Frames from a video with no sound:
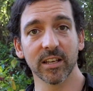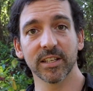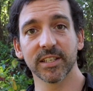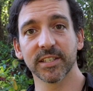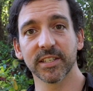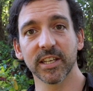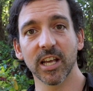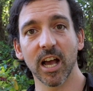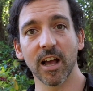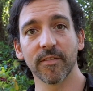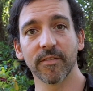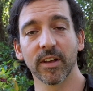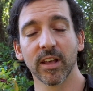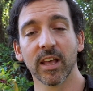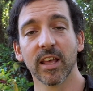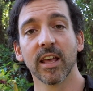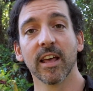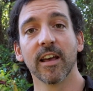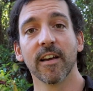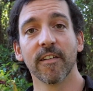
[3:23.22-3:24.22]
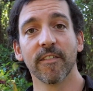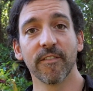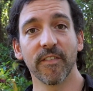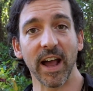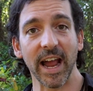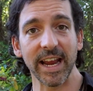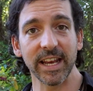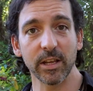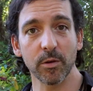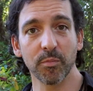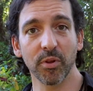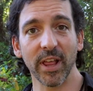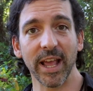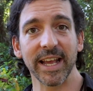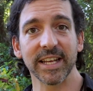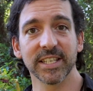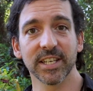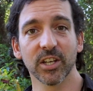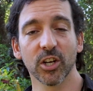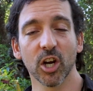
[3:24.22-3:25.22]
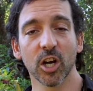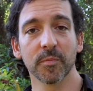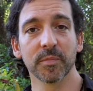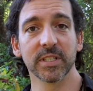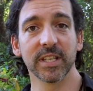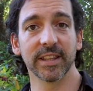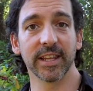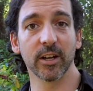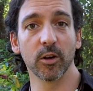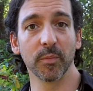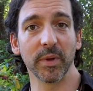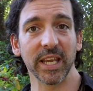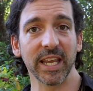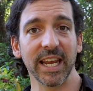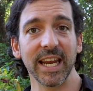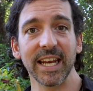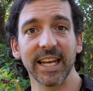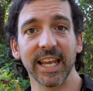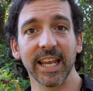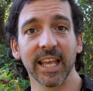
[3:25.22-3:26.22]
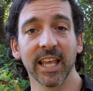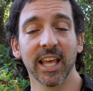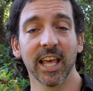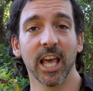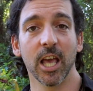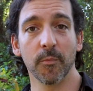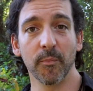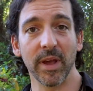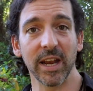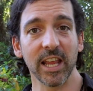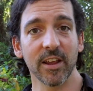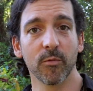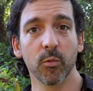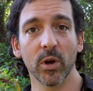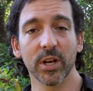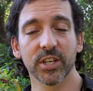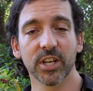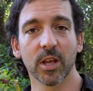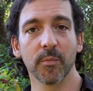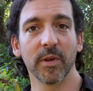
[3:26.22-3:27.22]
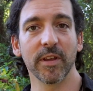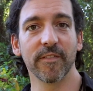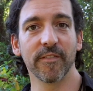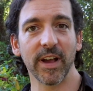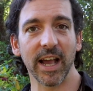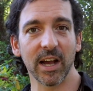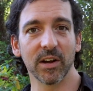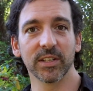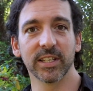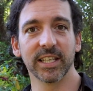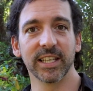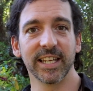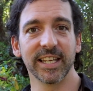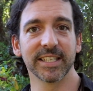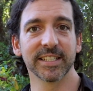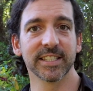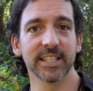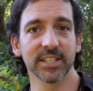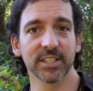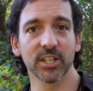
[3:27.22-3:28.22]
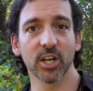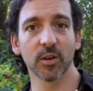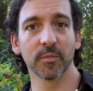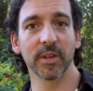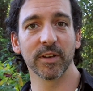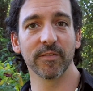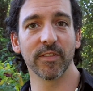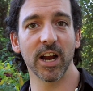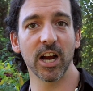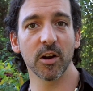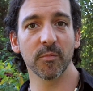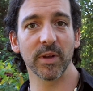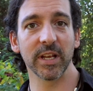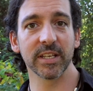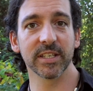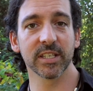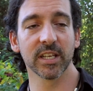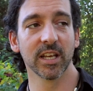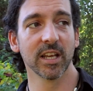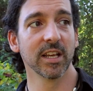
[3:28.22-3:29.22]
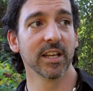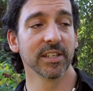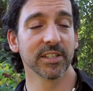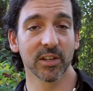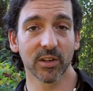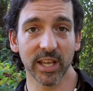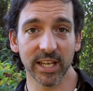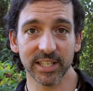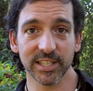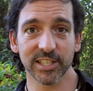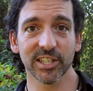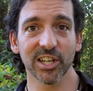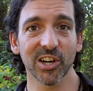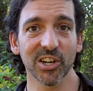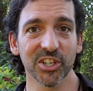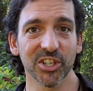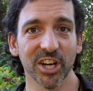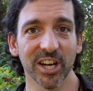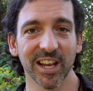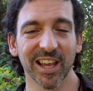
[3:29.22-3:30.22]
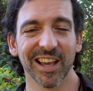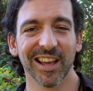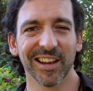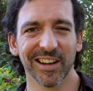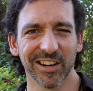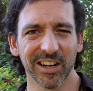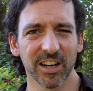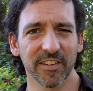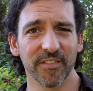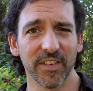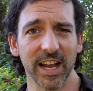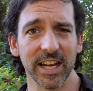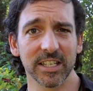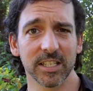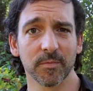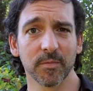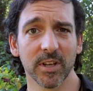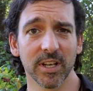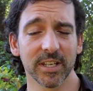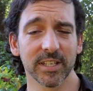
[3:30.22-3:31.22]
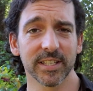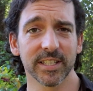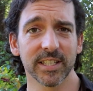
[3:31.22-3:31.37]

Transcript: good stuff, find the plants and herbs that they'll be eating, and many of which can be found in these disturbed environments. So get searching, you're going to find some good